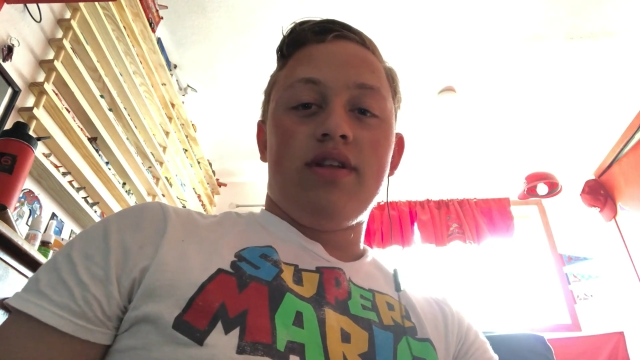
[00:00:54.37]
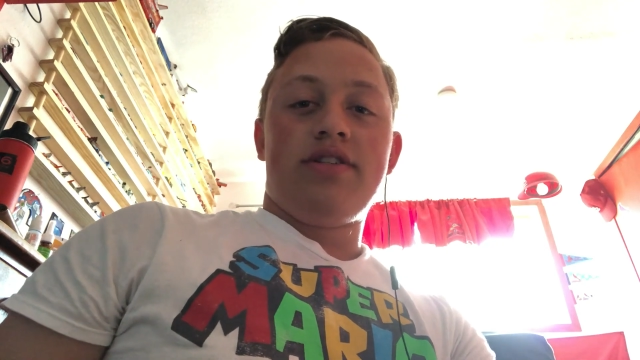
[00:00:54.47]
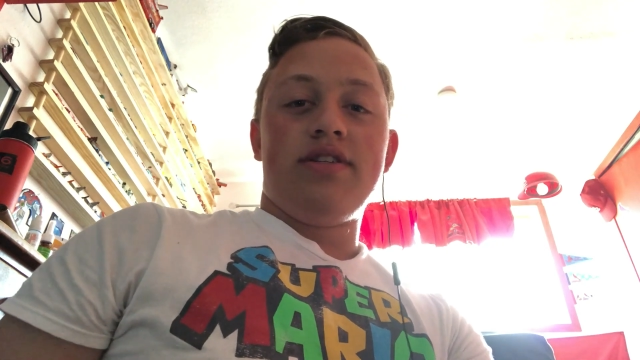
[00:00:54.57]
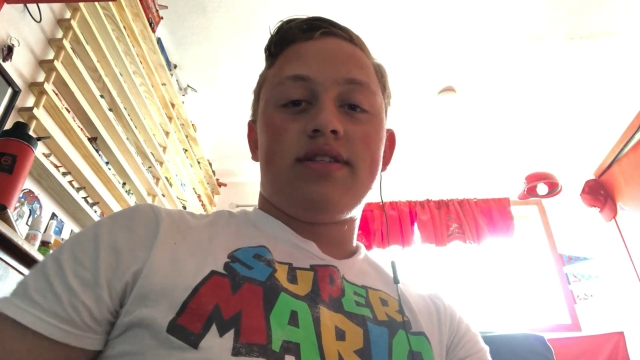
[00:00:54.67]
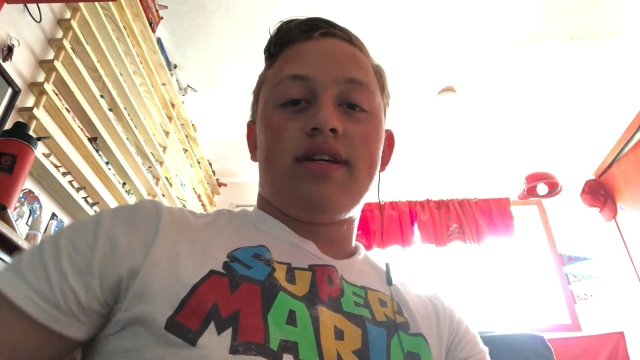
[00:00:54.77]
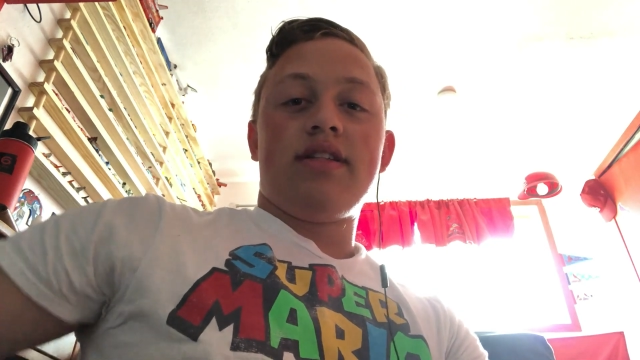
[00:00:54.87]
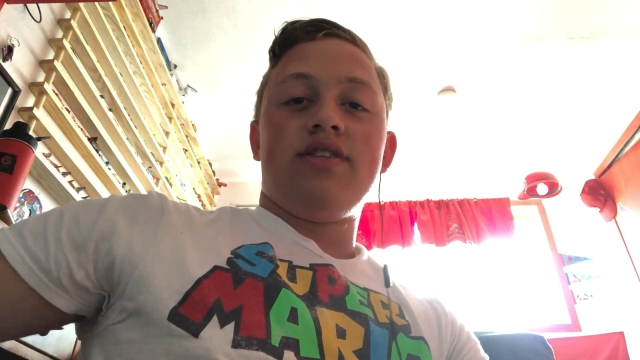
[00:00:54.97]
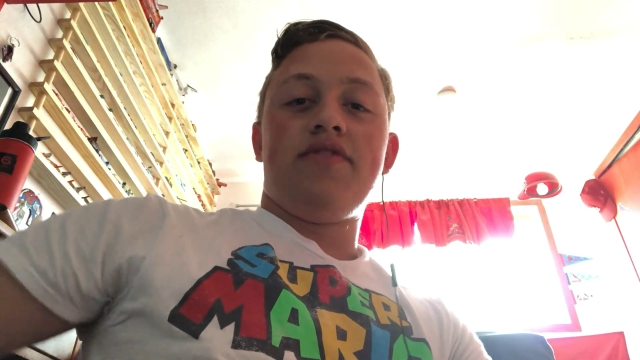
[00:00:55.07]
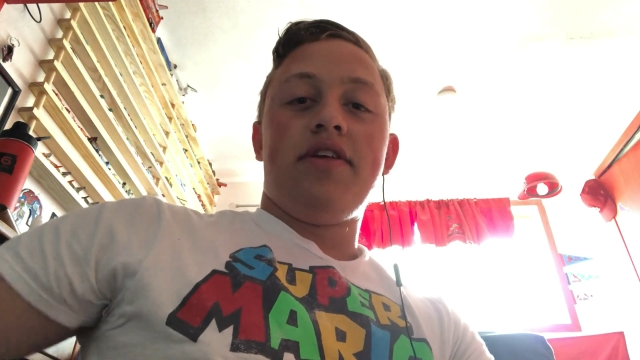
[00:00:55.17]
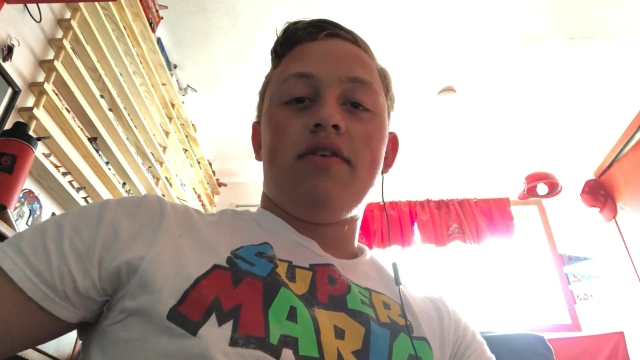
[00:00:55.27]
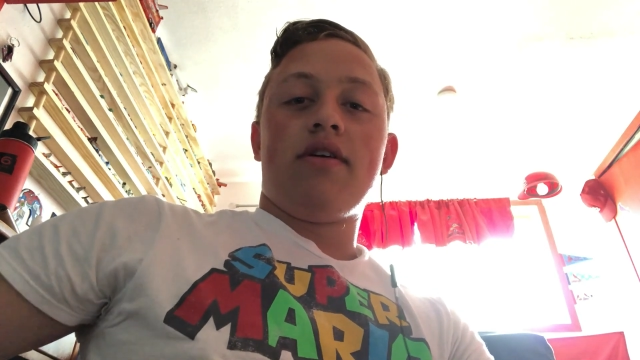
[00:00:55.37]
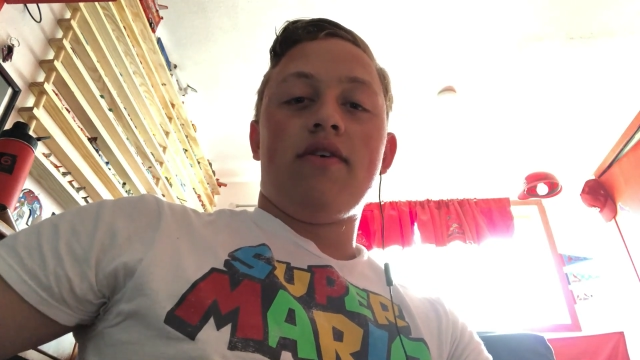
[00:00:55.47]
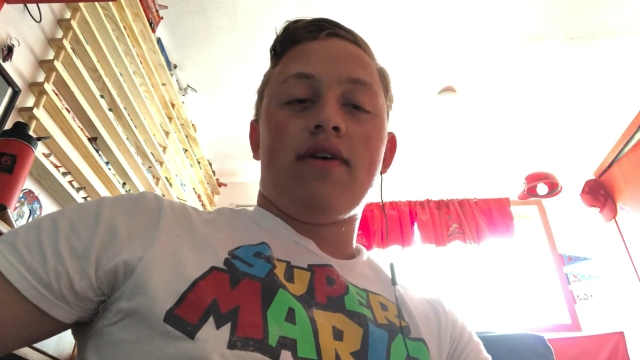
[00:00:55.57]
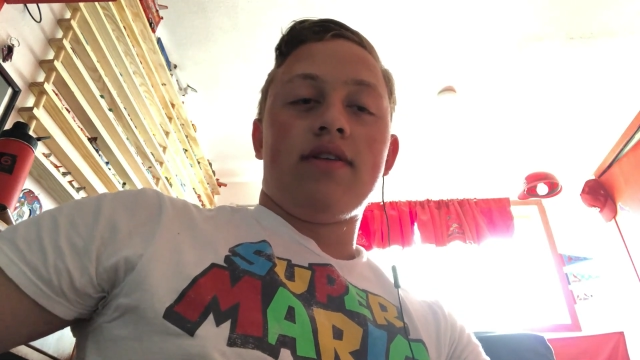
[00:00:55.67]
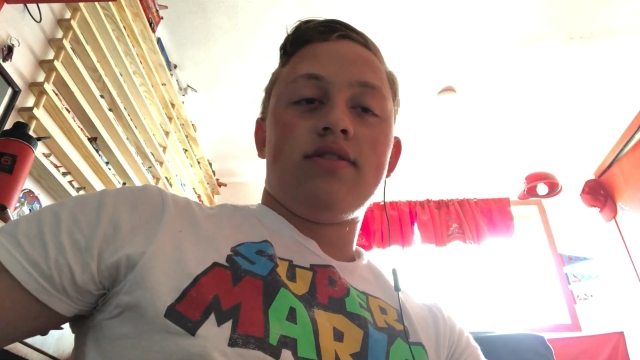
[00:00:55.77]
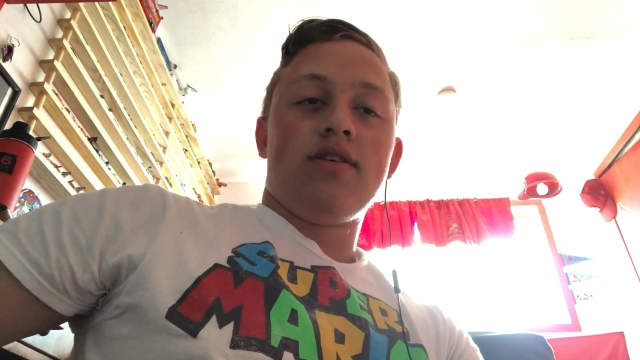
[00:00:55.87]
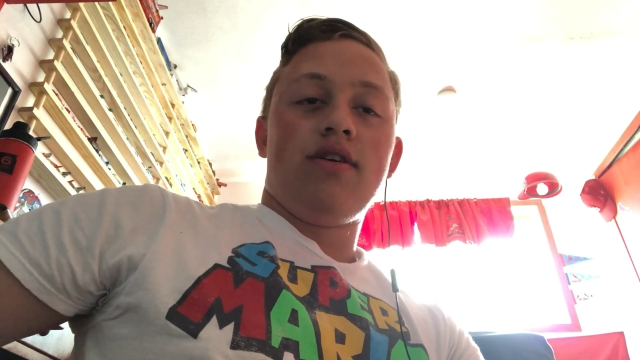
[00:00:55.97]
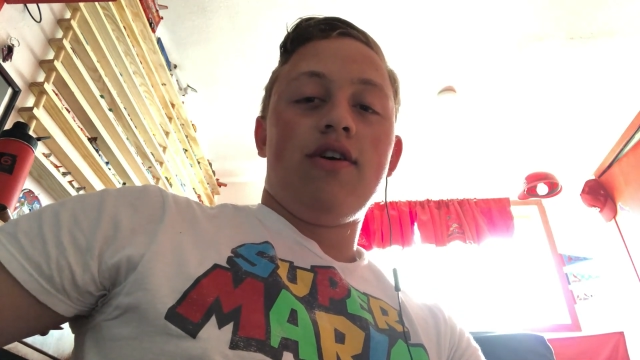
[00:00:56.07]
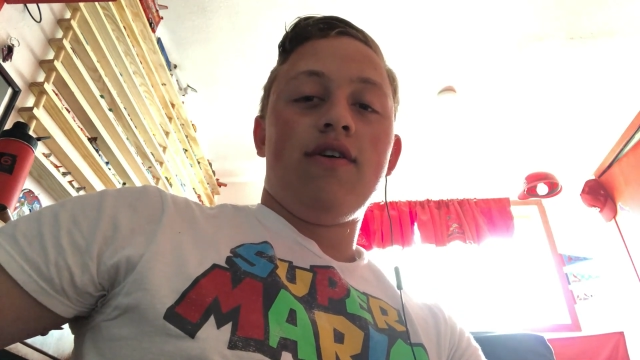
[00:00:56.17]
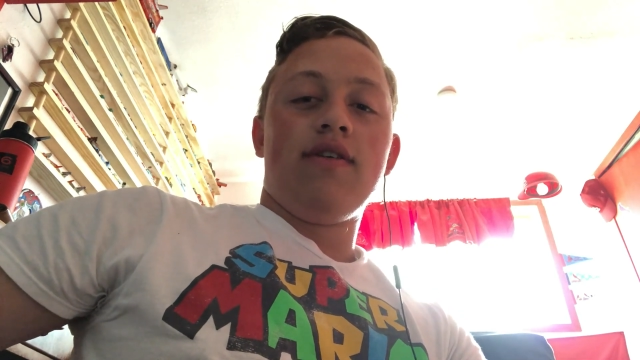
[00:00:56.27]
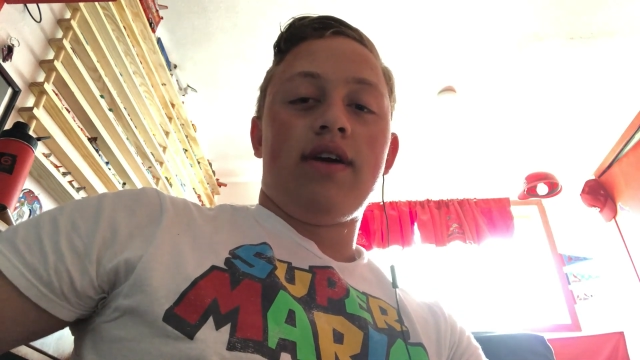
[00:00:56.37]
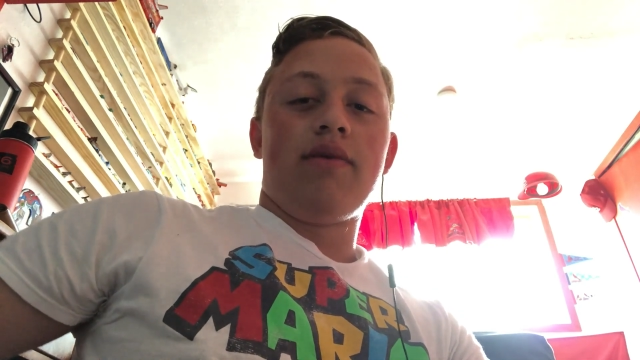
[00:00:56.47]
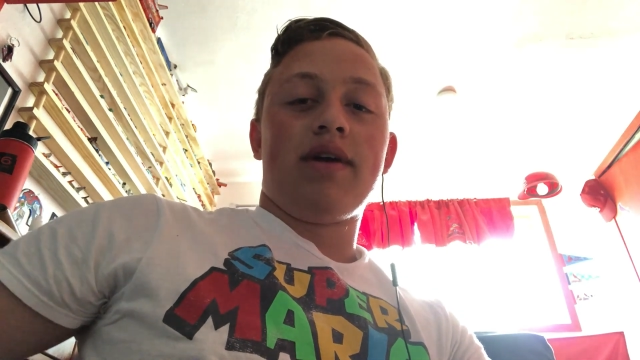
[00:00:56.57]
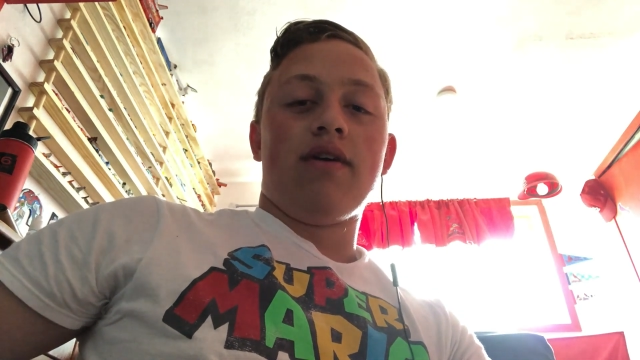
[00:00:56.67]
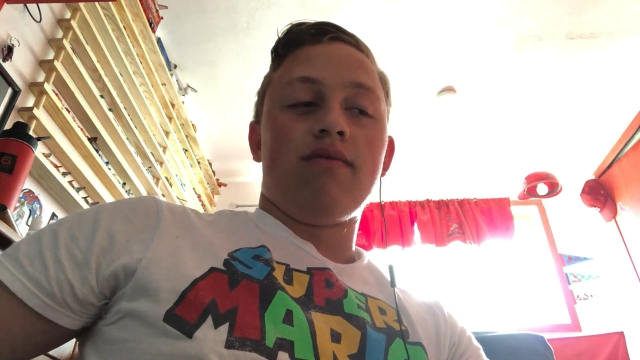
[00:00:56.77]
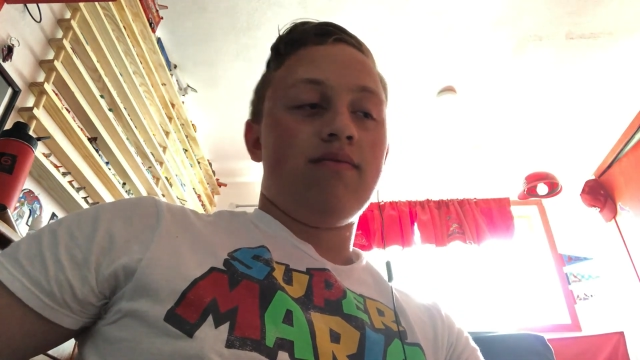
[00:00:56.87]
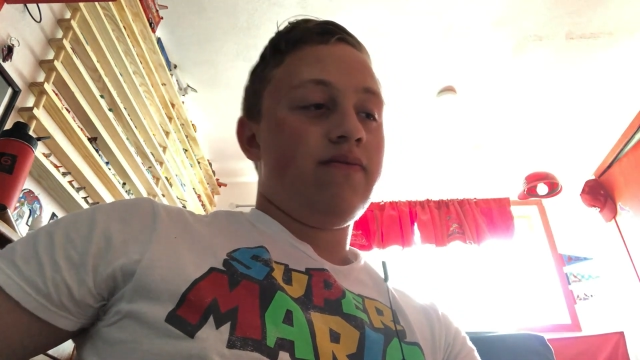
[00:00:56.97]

let's just get this video going. So here we go.